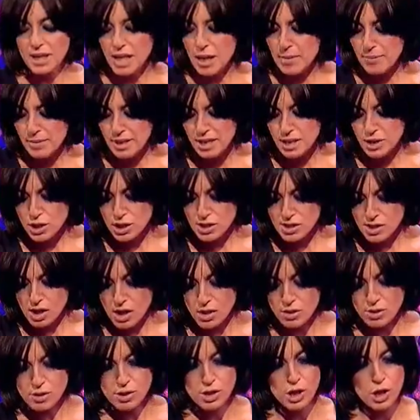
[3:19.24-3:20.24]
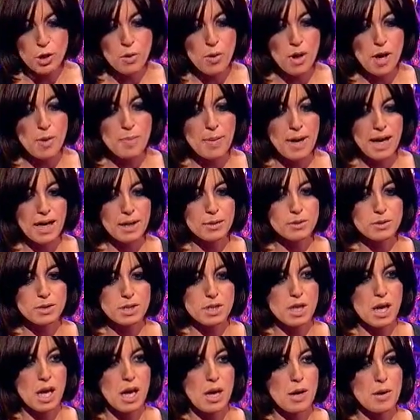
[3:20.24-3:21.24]
Let me just ask you
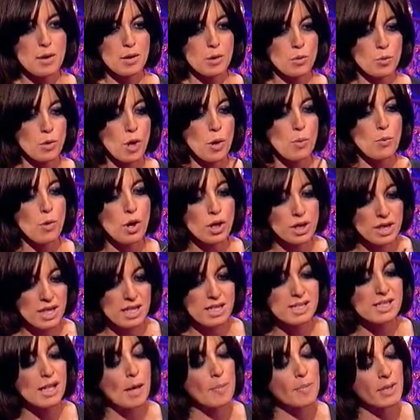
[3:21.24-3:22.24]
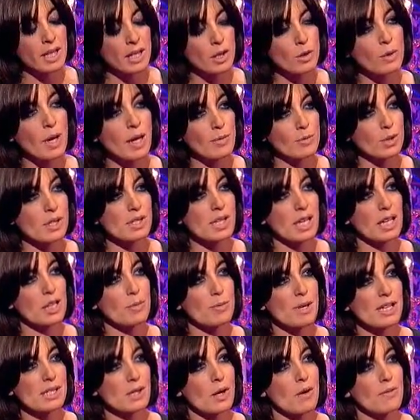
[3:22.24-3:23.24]
about there's something you kept on saying in the
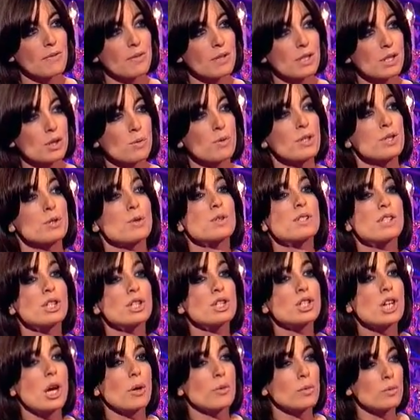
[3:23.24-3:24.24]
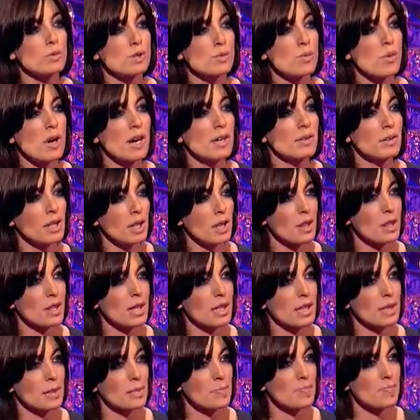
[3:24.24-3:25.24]
press conference, which was the joke was wearing
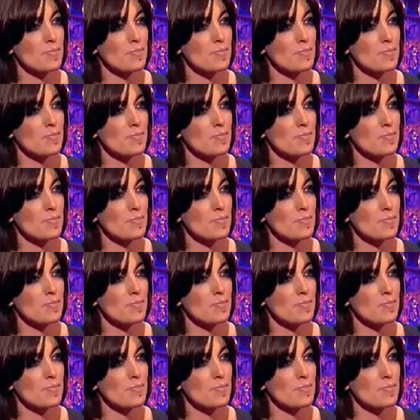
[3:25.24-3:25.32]
thin.